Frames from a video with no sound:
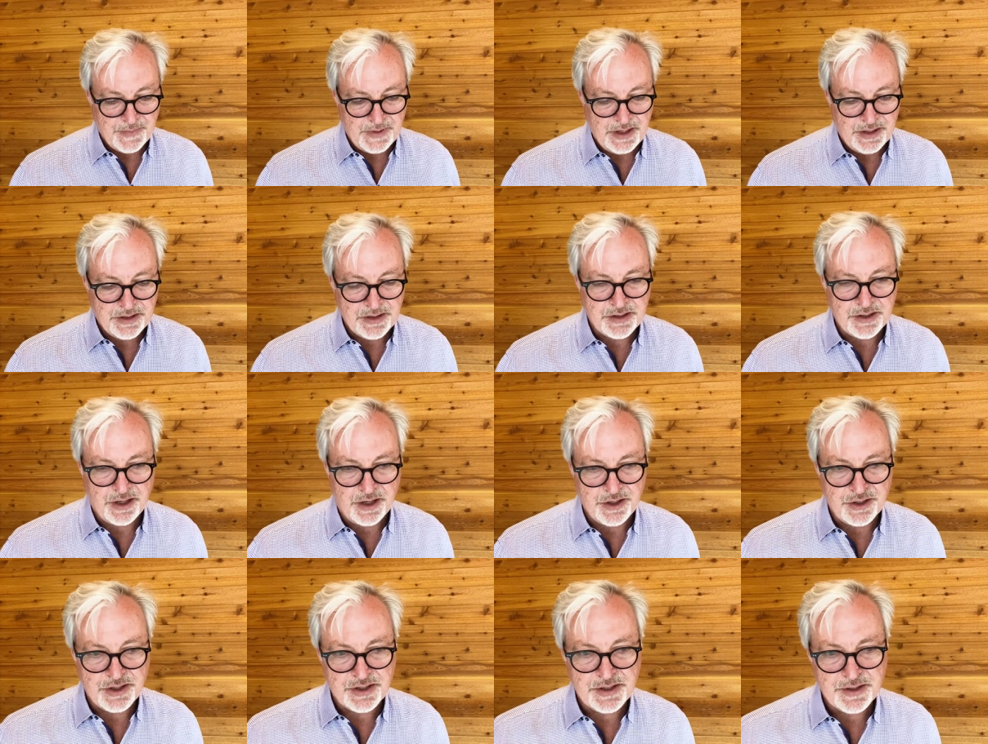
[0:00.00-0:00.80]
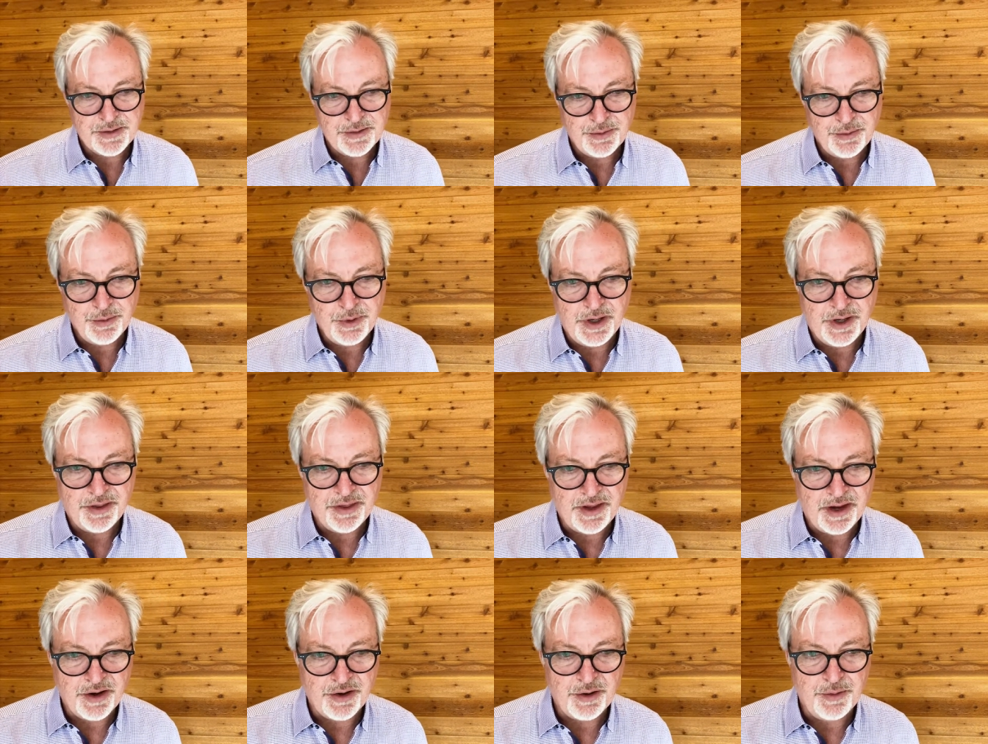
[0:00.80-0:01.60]
it starts
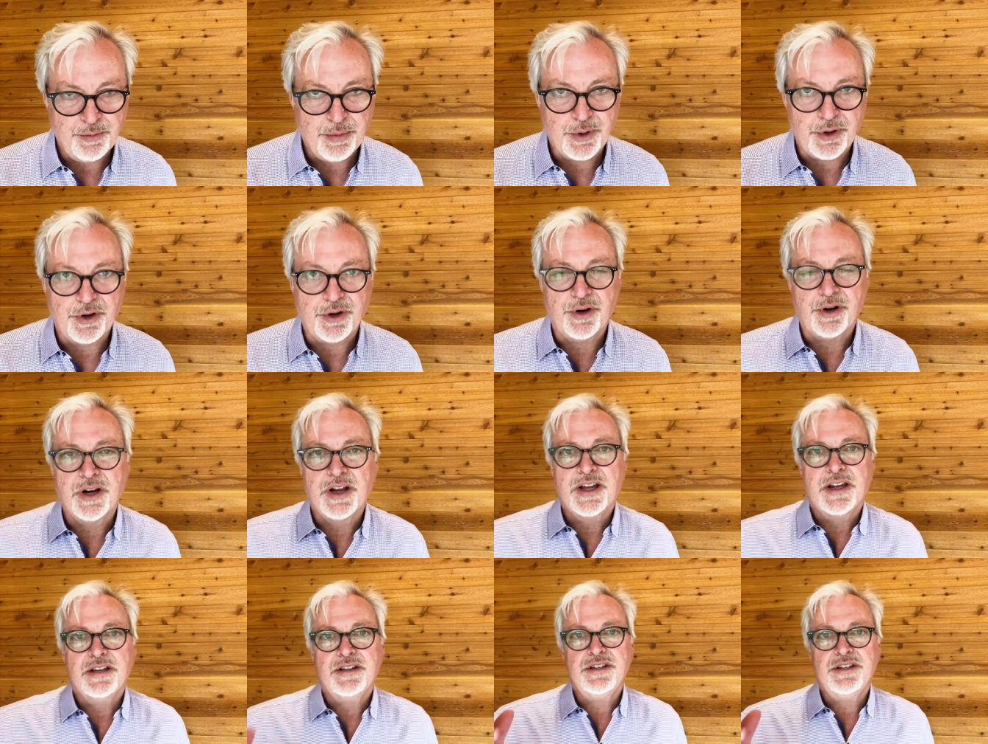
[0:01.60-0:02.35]
with Aaron Burr: